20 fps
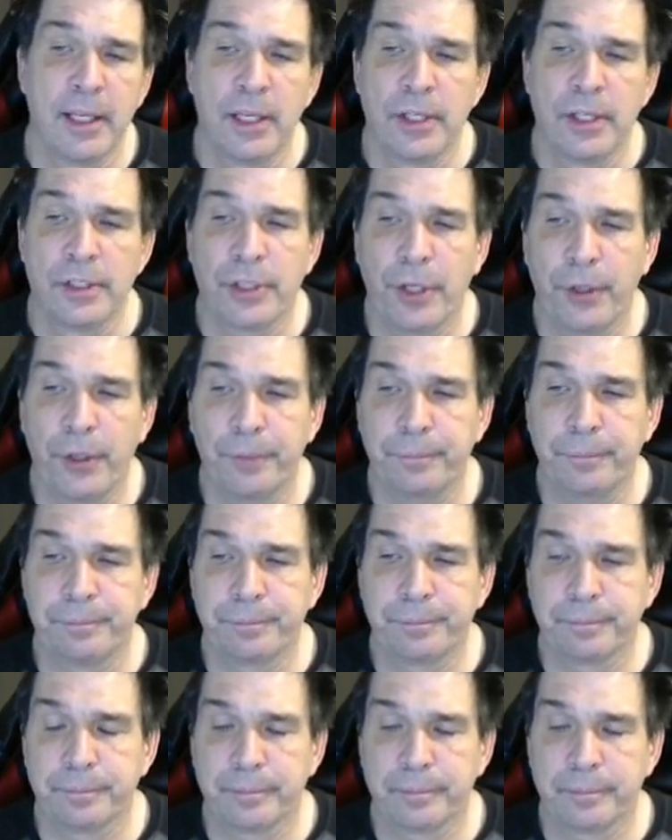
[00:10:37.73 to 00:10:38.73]
So
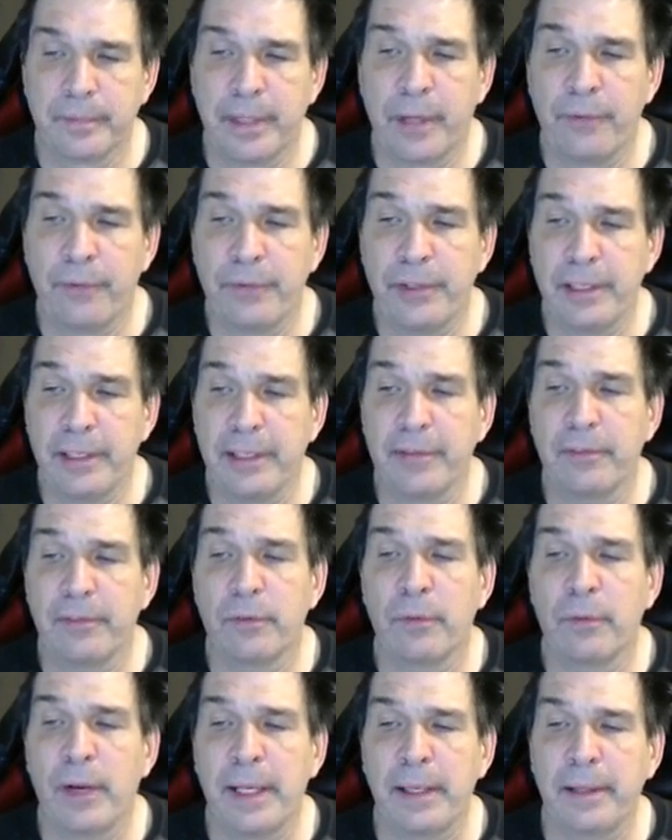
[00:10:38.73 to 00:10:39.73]
now if you didn't have
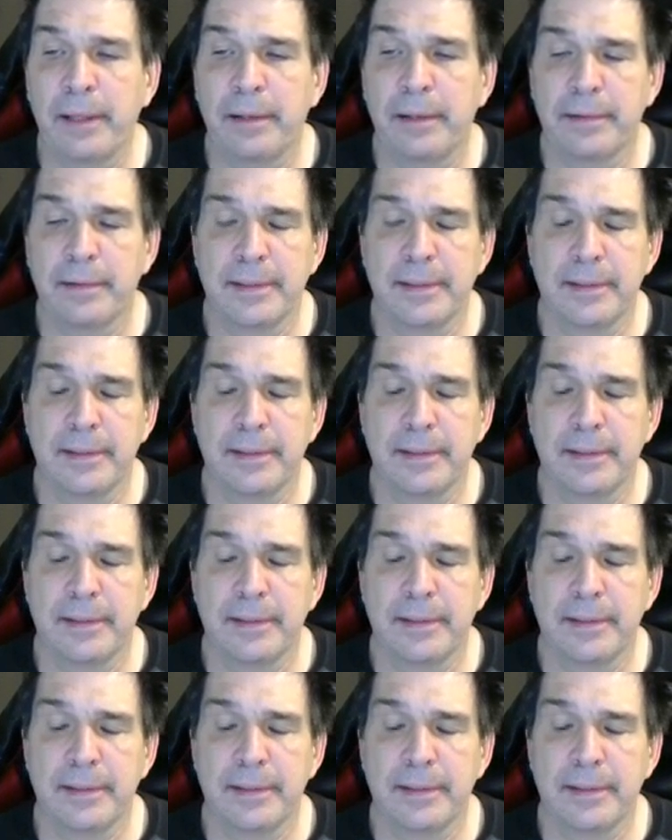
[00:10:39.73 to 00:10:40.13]
a rank